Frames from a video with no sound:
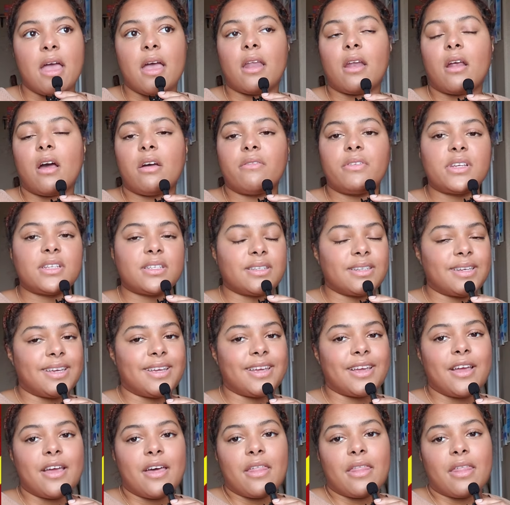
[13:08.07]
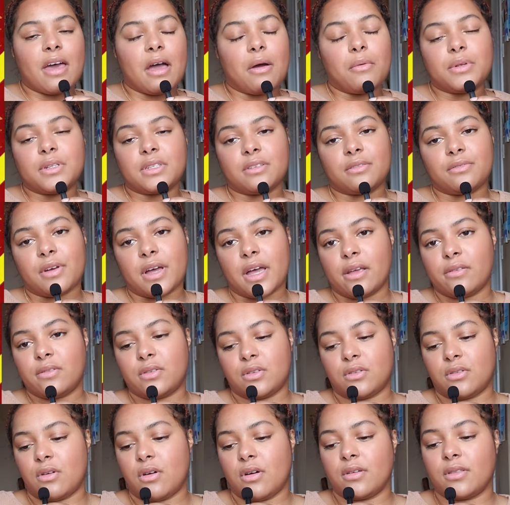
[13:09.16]
And obviously that one's a
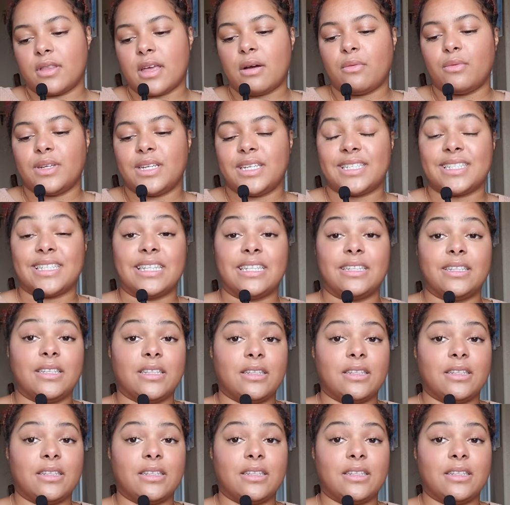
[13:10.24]
5-star. That one is